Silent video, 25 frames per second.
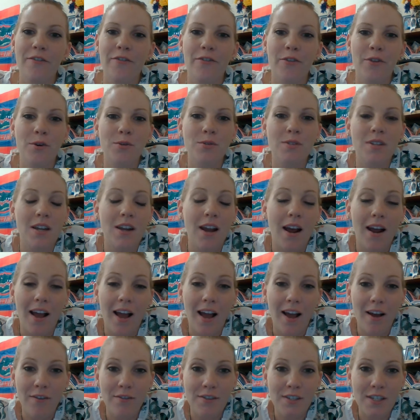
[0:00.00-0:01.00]
those that I
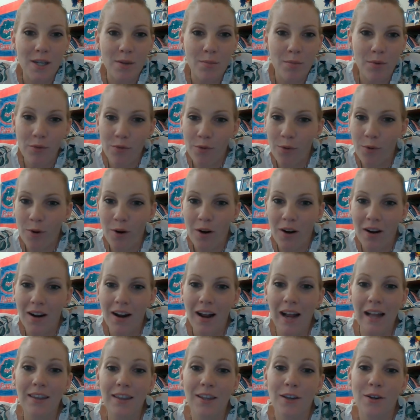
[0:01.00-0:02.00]
have seen before
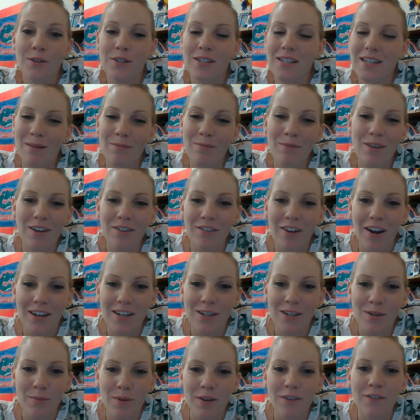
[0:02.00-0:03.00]
and those that I'm getting ready
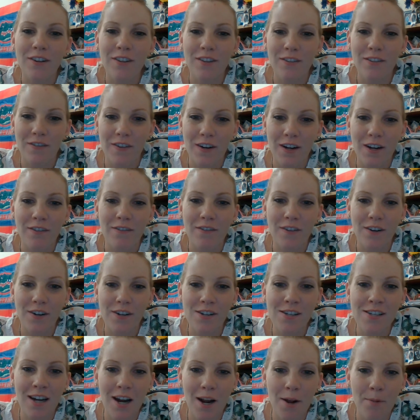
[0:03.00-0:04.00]
to meet for the very
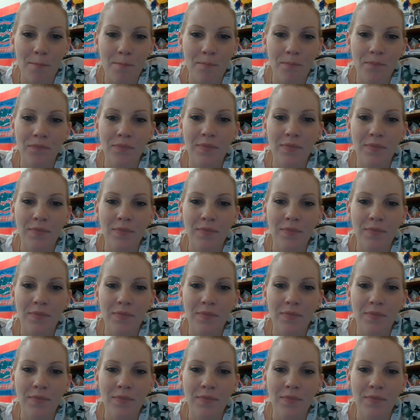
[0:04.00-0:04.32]
first time.